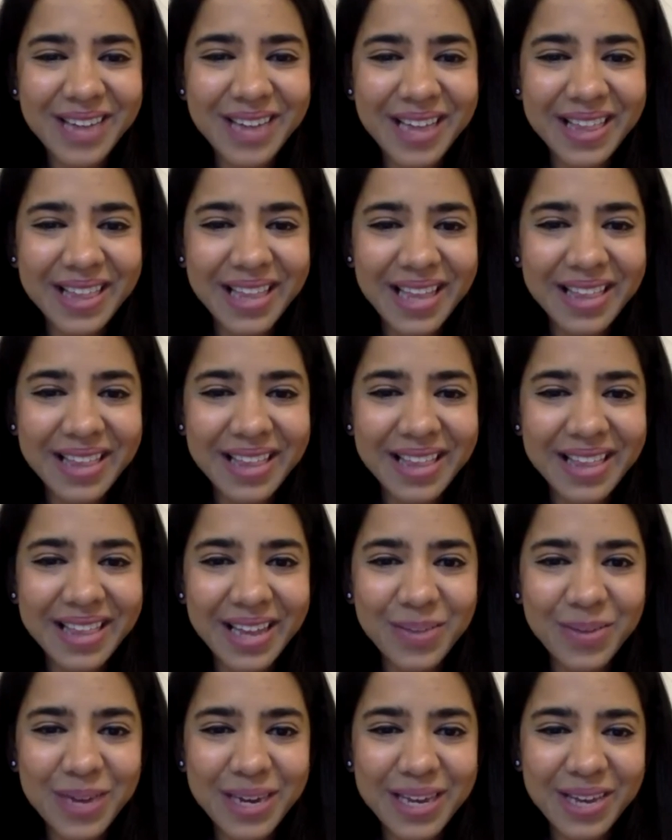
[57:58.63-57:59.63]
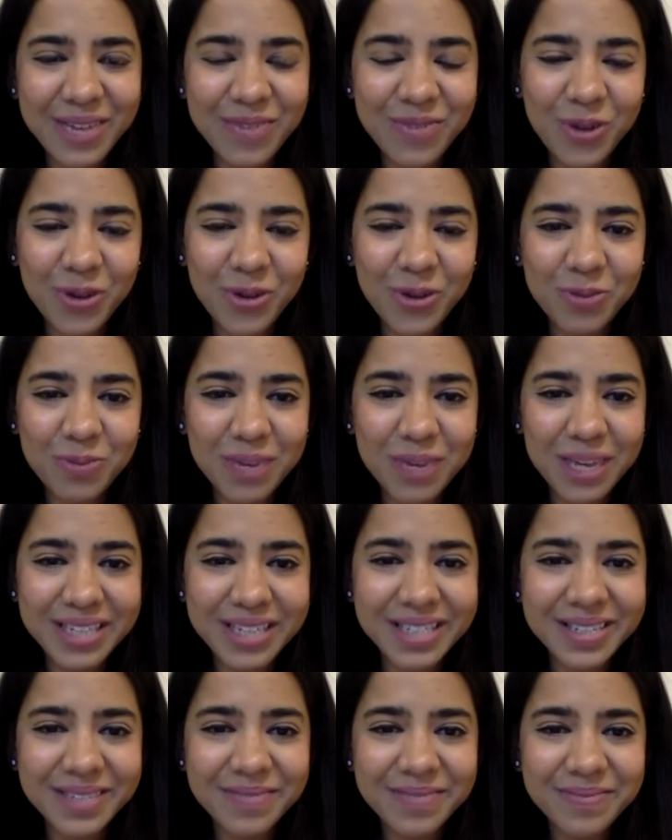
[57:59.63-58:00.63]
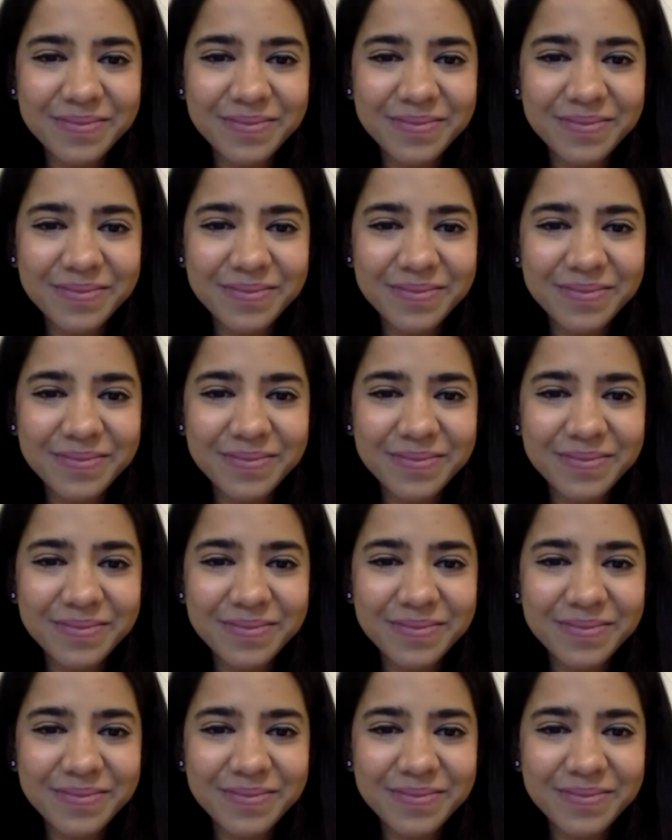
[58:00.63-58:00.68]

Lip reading: and then the other one can follow, please.